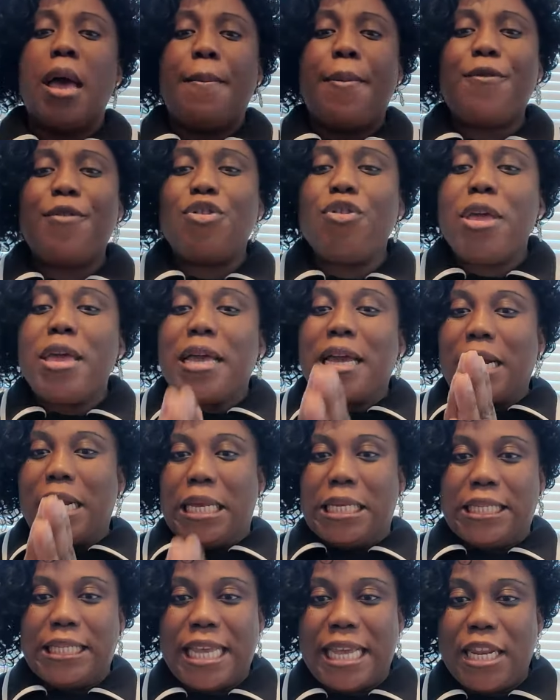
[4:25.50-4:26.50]
But if you're not a
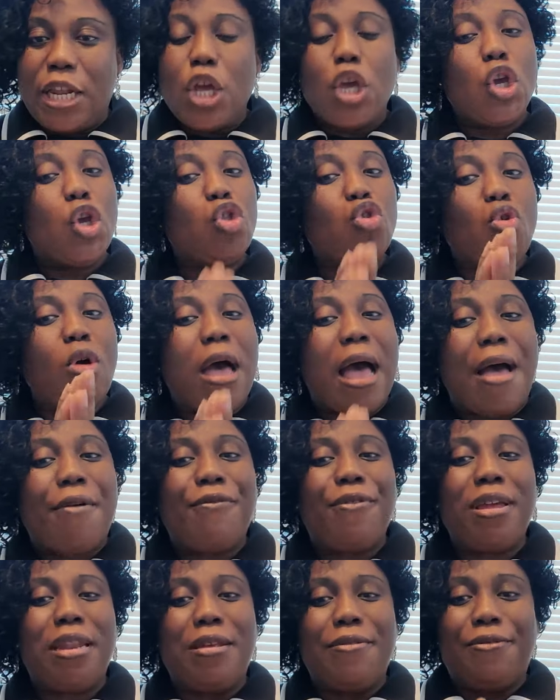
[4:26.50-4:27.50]
Christian, you don't
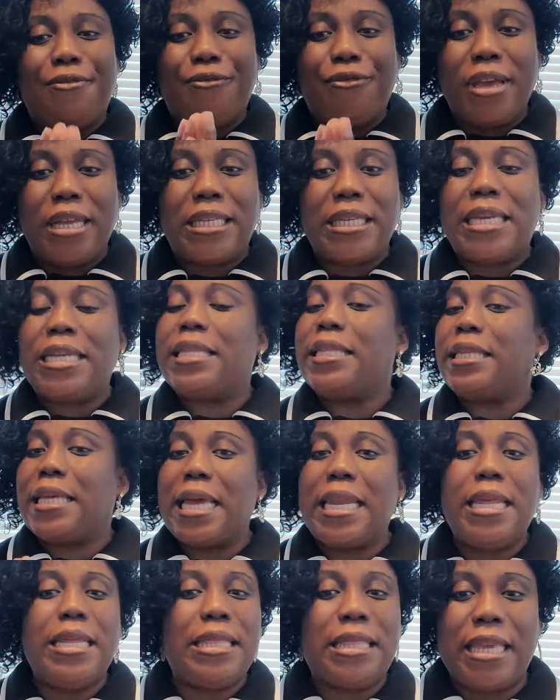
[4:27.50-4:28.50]
have any faith in
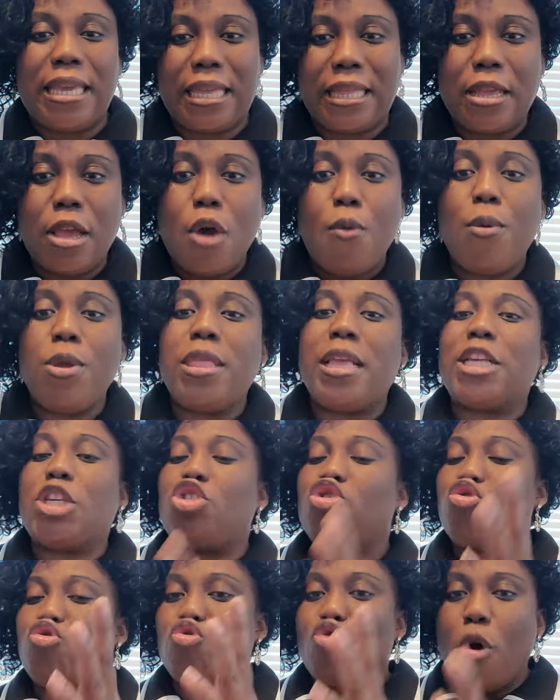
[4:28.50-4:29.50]
anything when
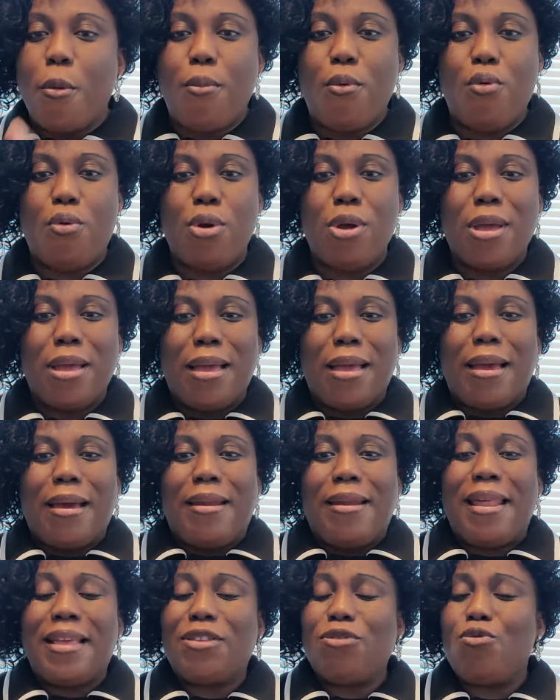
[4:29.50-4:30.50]
there's trouble.
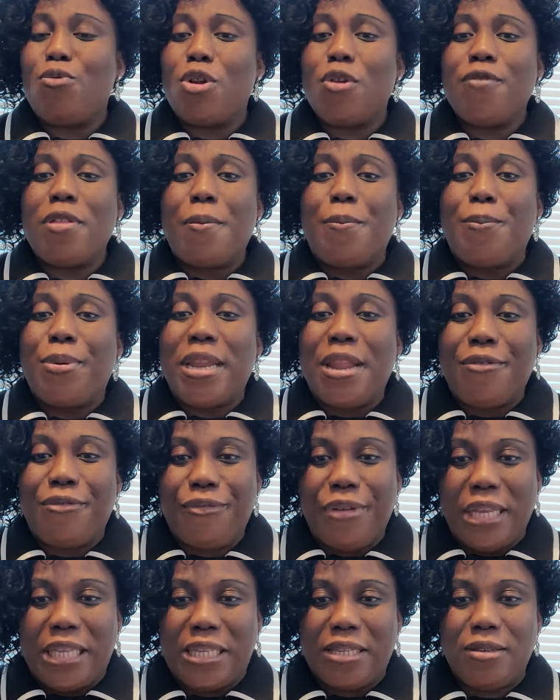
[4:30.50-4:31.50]
That's one of the
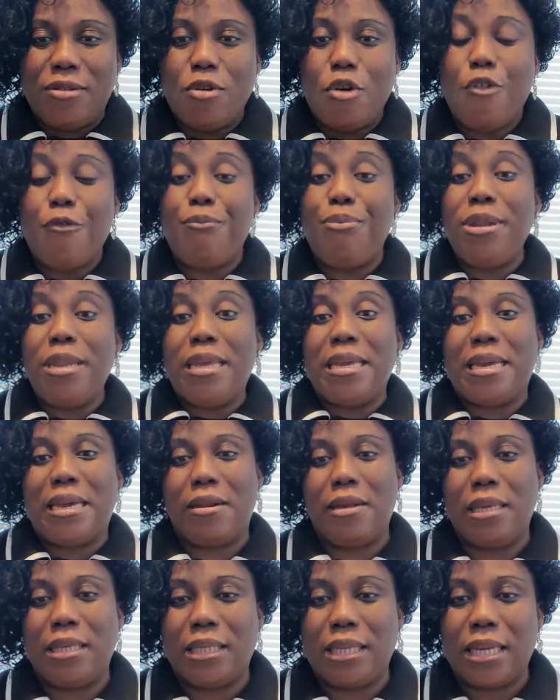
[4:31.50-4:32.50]
benefits of being a
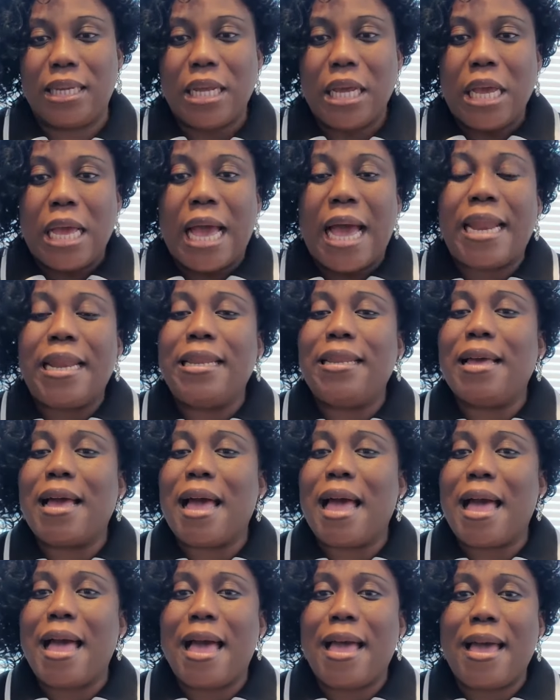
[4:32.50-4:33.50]
Christian. And
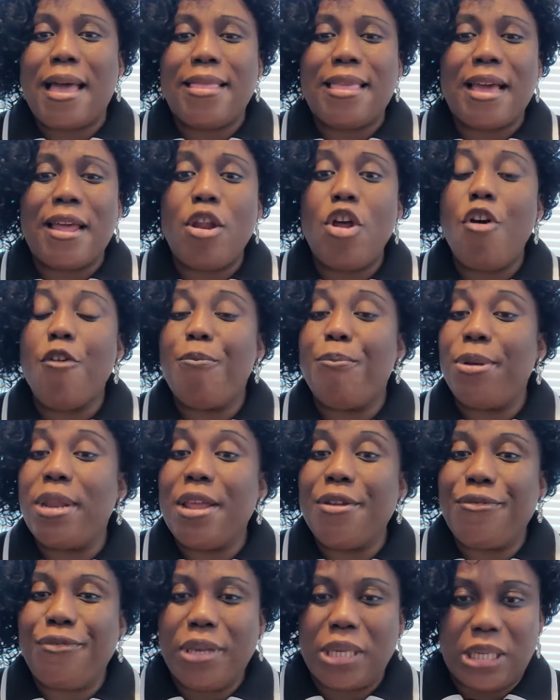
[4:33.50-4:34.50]
there are a lot of
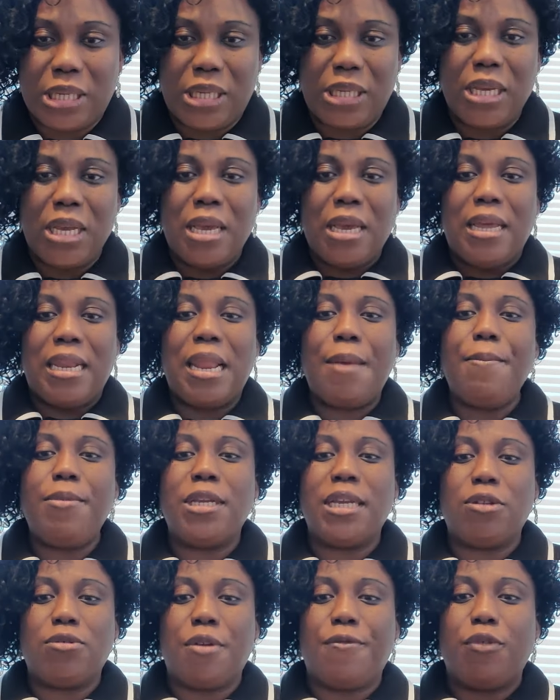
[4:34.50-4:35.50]
benefits. Let me
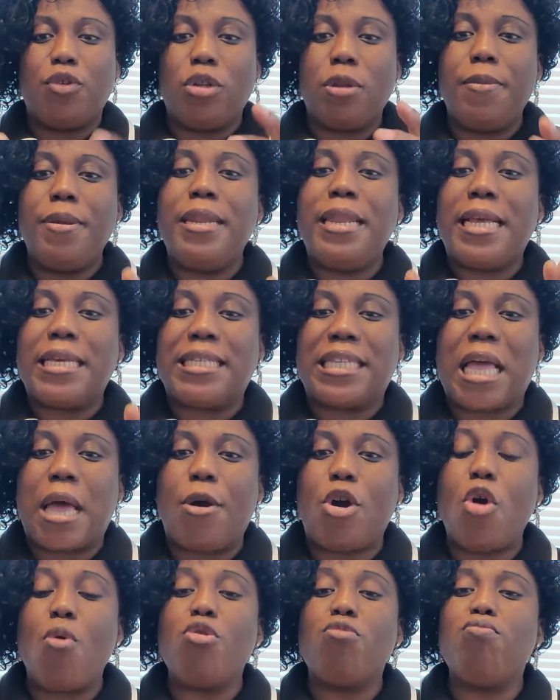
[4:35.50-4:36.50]
share this one for you. Let me next
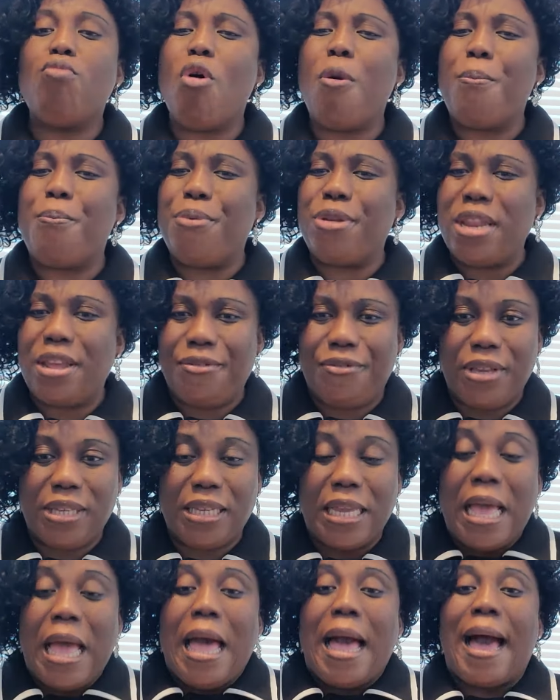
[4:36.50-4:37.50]
time I come with more
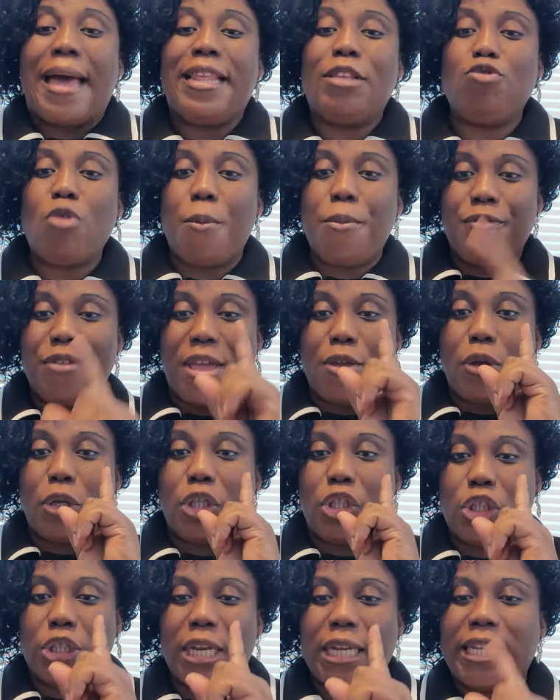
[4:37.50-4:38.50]
benefits. And this one benefit I
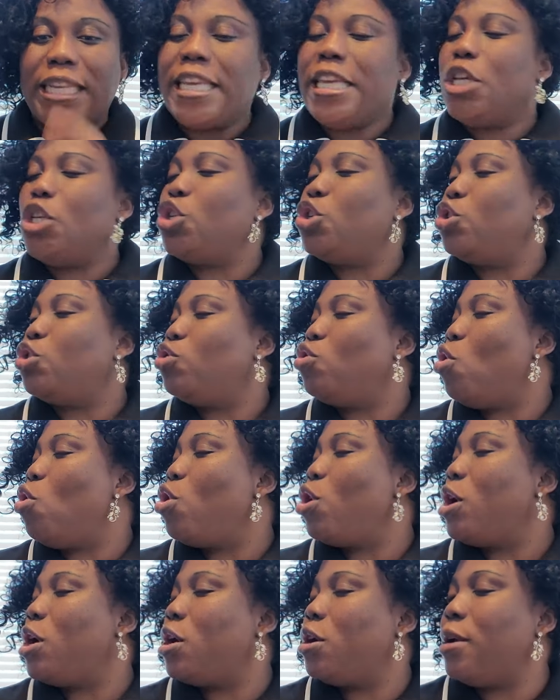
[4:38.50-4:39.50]
just shared is
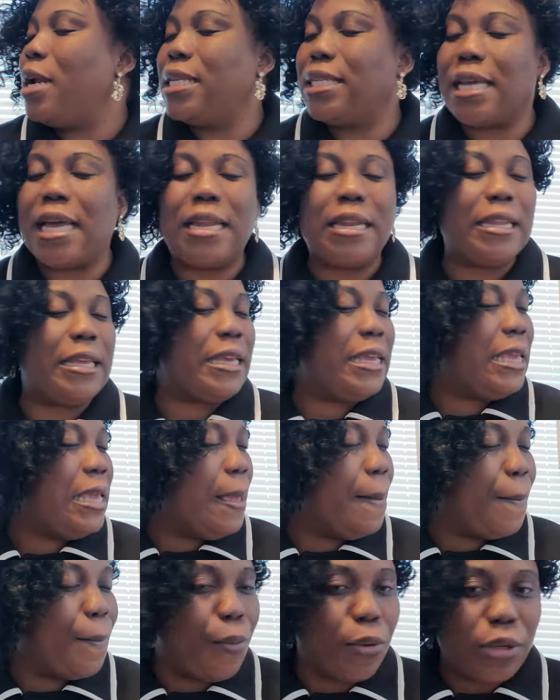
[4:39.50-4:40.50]
so great and
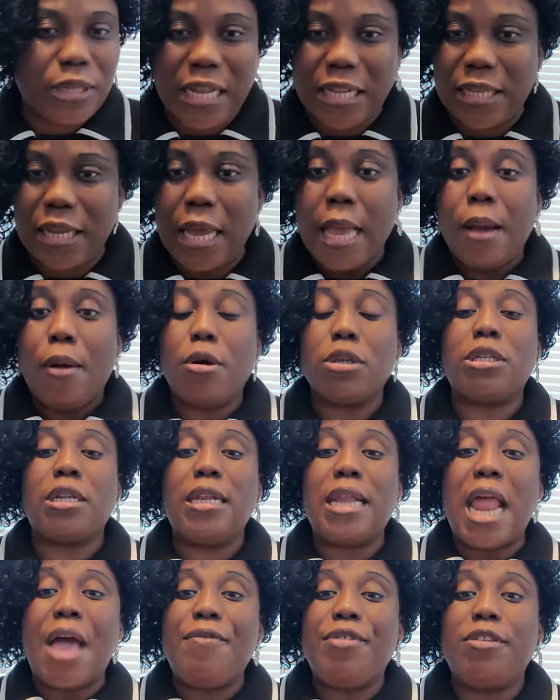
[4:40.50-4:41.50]
important, because
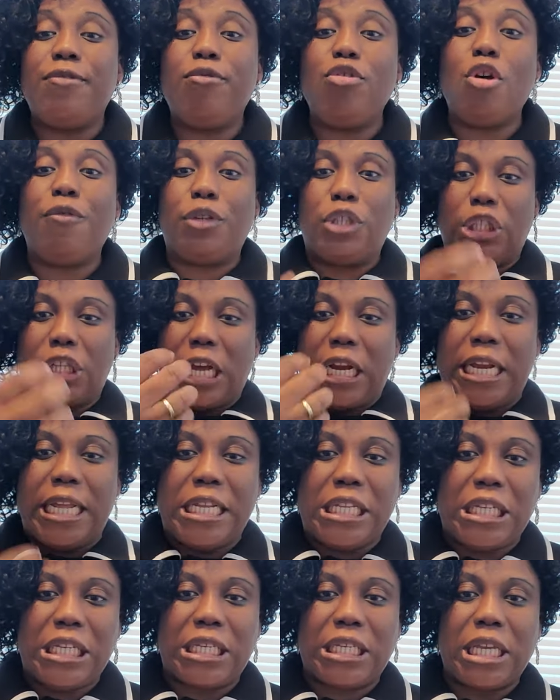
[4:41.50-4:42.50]
life is full of
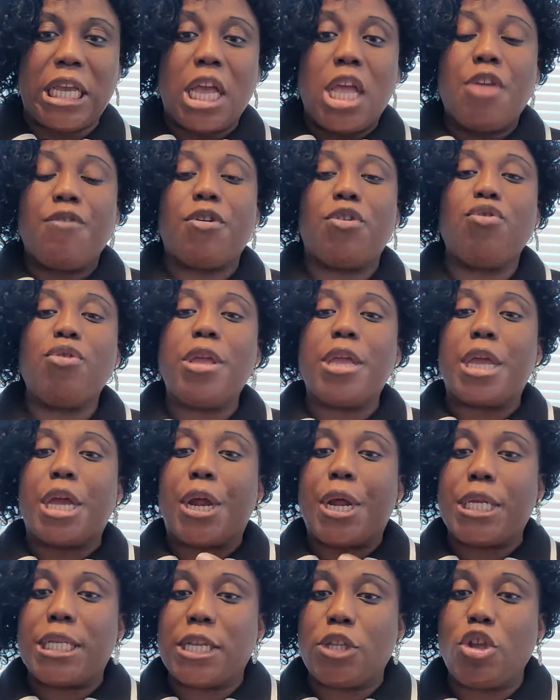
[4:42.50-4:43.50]
challenges. If you're not a
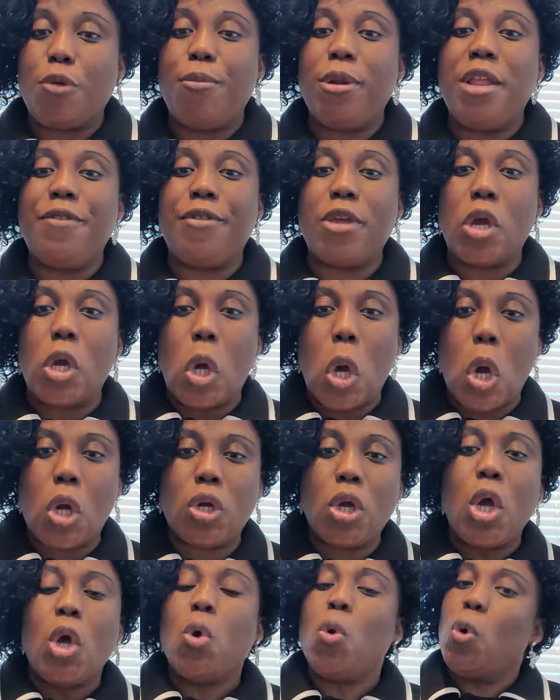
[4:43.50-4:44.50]
Christian, don't believe in
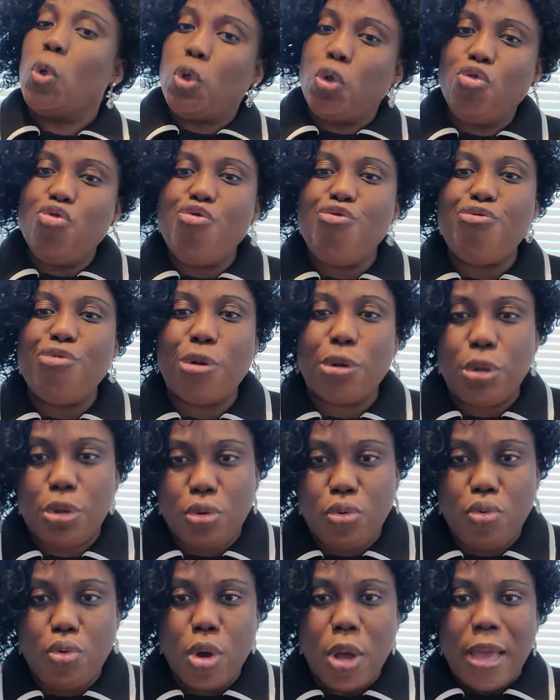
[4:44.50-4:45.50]
God, who do you run
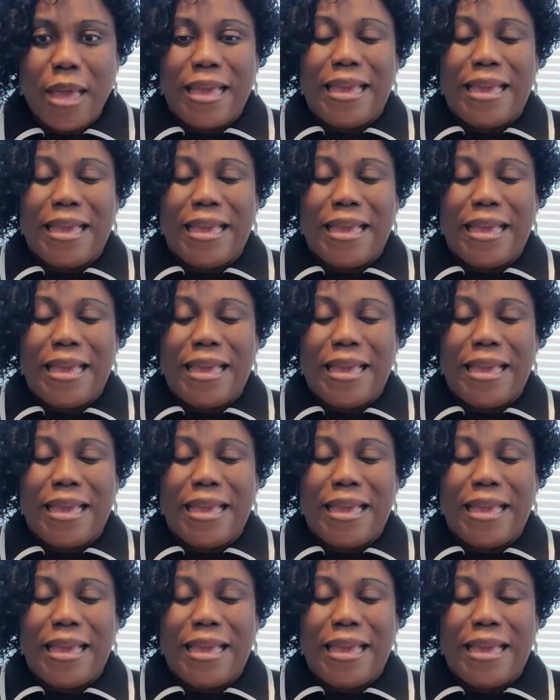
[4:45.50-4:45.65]
to?